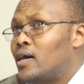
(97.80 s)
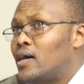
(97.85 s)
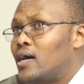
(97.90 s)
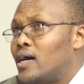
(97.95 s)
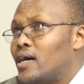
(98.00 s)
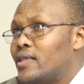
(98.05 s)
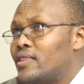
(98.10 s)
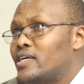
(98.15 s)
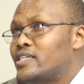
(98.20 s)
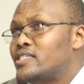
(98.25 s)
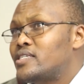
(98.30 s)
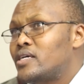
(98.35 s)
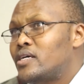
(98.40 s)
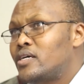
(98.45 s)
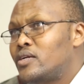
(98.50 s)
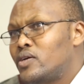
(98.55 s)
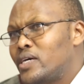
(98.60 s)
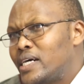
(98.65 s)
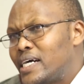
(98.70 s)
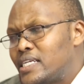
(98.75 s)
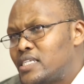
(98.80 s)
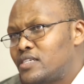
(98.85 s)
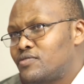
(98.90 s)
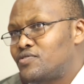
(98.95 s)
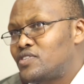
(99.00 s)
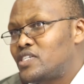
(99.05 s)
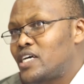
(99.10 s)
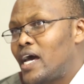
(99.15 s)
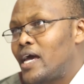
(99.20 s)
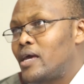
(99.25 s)
The
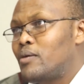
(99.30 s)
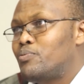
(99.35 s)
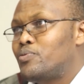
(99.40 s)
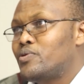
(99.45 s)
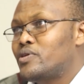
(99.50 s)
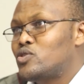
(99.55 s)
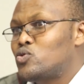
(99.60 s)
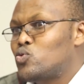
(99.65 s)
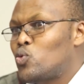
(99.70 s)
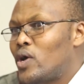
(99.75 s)
seronegative type is